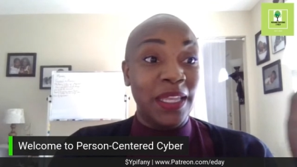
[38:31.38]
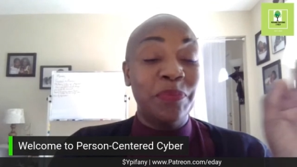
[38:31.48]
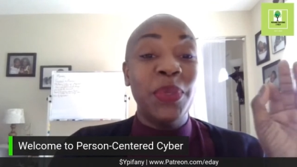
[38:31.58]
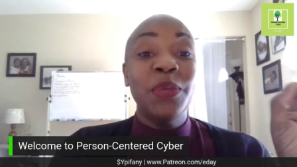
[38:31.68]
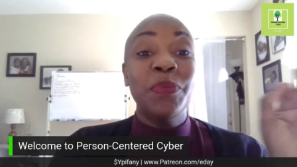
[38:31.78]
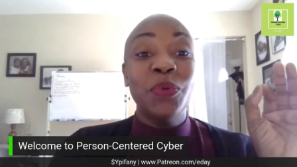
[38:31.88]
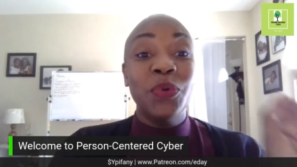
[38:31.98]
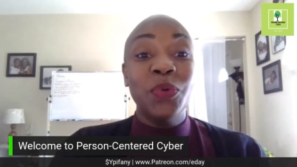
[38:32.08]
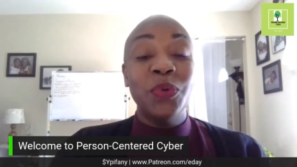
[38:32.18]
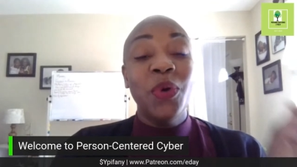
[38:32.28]
like people
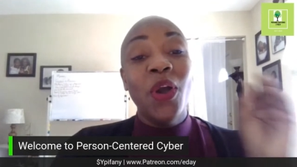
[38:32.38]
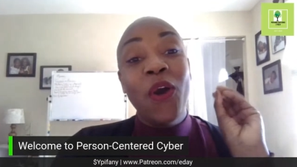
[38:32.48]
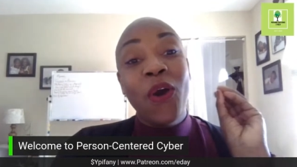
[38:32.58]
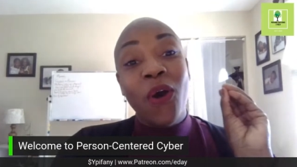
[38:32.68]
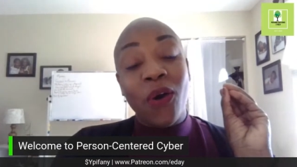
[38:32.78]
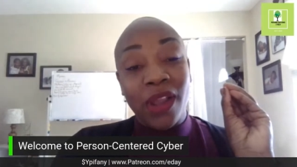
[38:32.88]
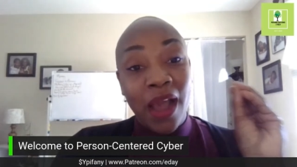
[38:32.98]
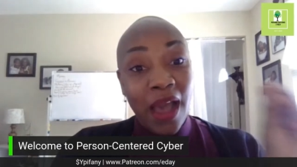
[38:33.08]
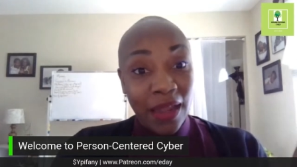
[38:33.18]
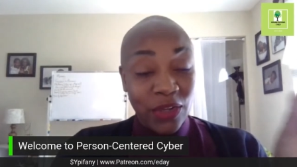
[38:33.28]
who are
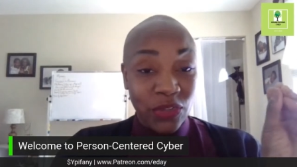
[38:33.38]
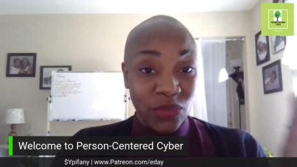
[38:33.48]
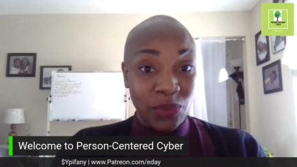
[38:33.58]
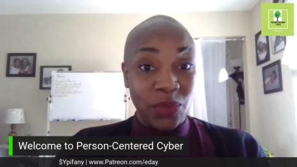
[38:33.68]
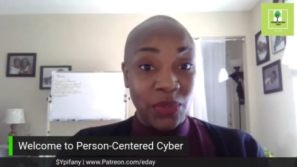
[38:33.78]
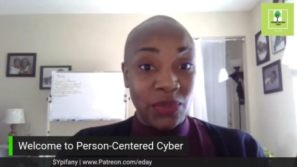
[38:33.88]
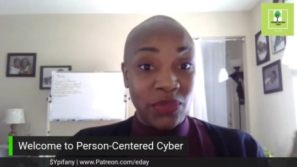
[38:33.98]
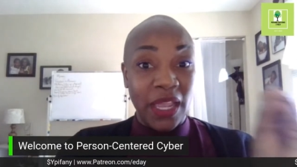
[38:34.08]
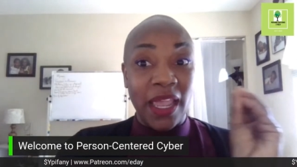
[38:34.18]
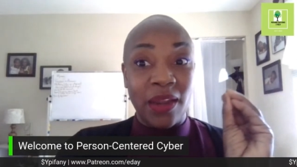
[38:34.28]

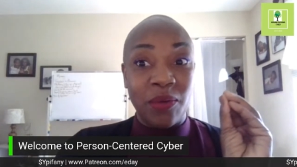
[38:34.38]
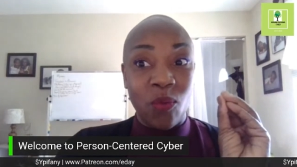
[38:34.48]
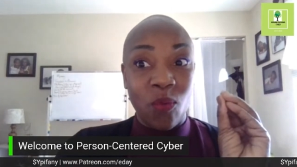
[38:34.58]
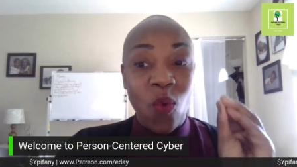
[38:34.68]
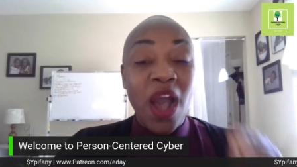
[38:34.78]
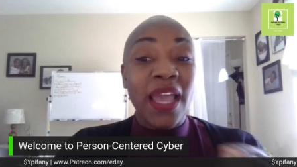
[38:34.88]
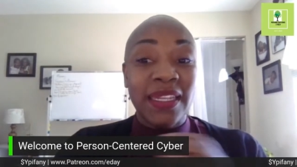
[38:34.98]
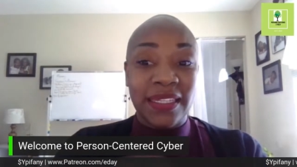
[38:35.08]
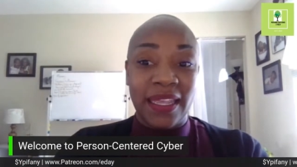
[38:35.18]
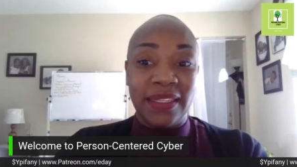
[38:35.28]
connoisseurs at
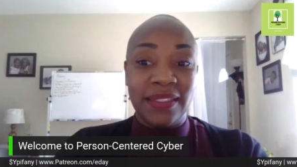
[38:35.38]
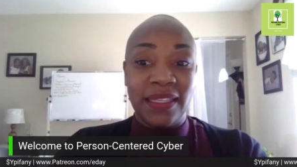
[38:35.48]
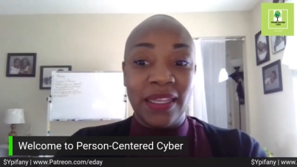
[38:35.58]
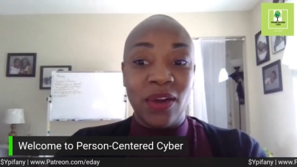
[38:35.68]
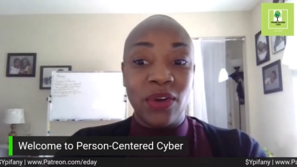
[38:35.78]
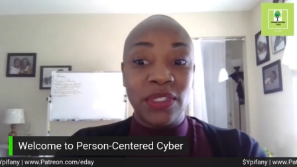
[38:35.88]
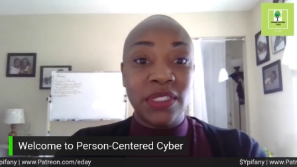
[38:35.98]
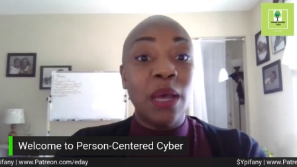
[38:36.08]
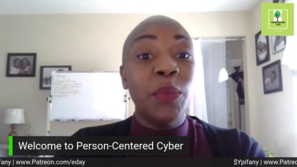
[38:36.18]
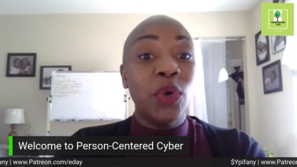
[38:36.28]
wine tasting or
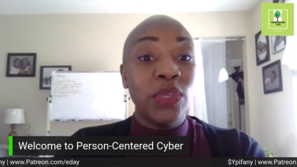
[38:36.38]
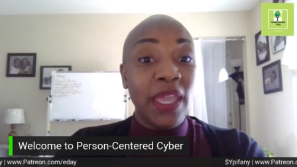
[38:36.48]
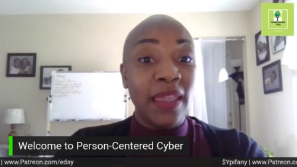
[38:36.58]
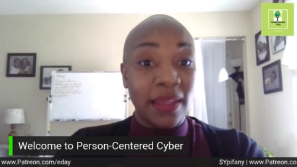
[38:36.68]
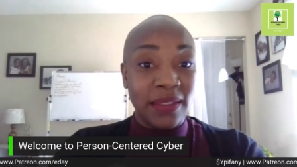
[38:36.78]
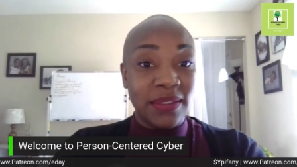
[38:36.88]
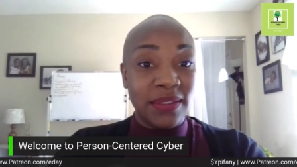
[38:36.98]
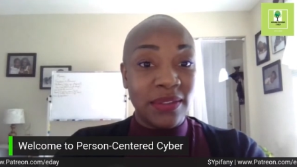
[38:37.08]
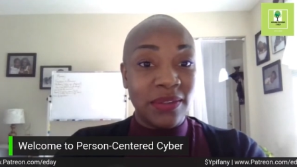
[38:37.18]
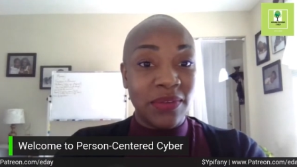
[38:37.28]

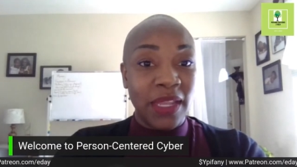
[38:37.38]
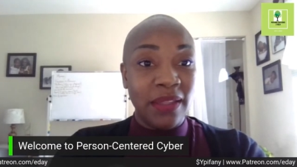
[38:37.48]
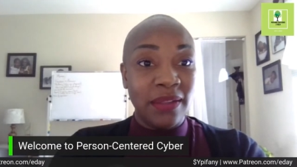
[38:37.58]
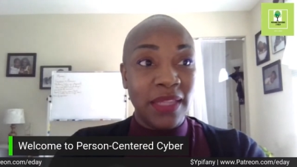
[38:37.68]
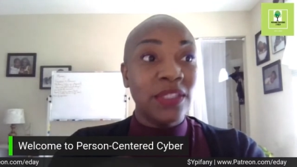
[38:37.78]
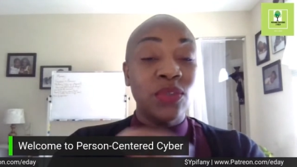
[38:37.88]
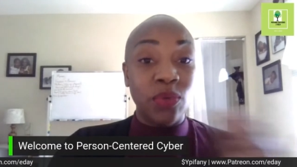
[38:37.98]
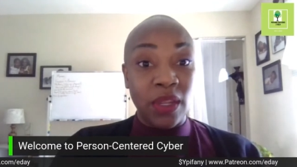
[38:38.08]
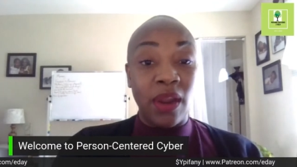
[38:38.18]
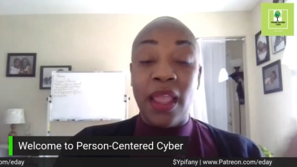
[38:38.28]
sommeliers, right? That's
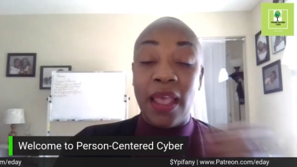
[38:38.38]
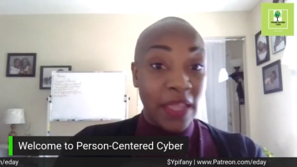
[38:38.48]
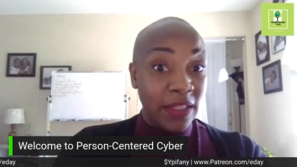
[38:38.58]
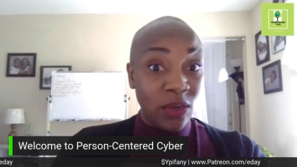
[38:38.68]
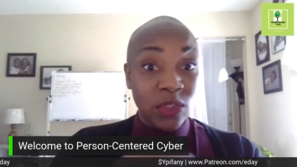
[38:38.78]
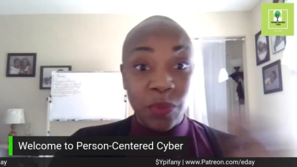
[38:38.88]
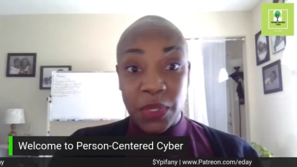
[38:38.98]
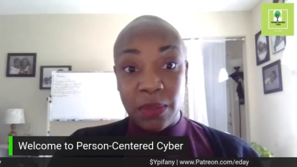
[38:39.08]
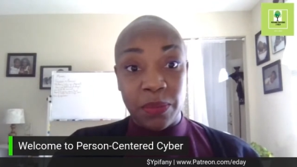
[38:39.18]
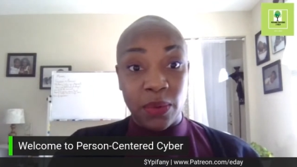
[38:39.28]
who they are, and those
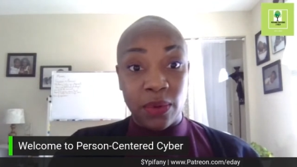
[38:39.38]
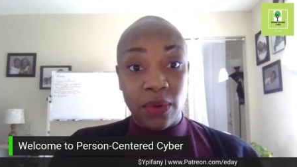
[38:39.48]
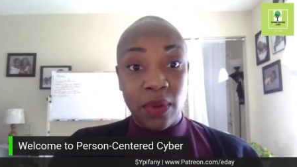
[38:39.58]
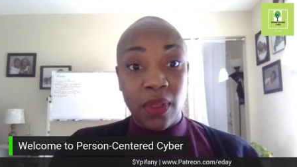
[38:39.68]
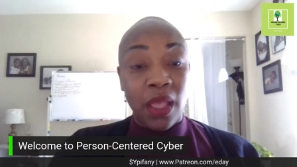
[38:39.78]
people